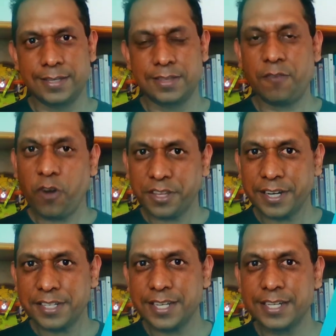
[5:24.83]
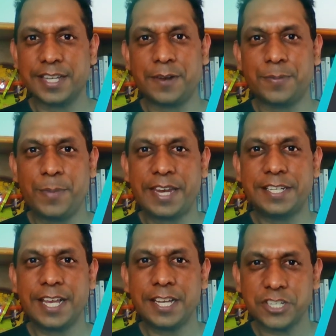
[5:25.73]
The fourth reason is that
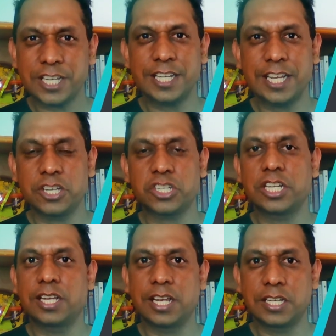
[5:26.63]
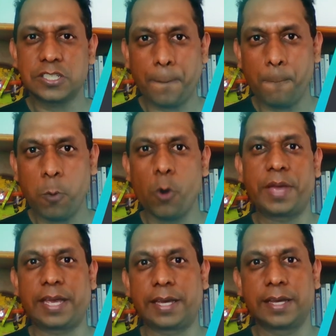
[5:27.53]
meditation niche is
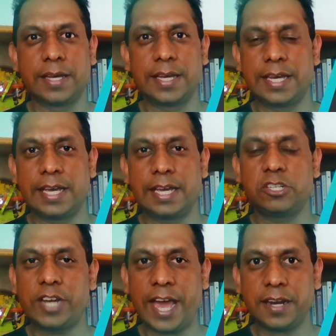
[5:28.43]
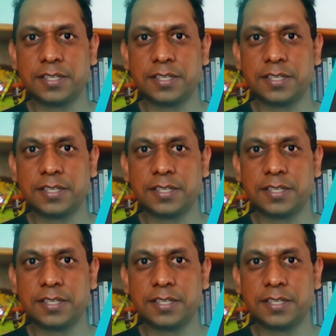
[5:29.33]
booming. In United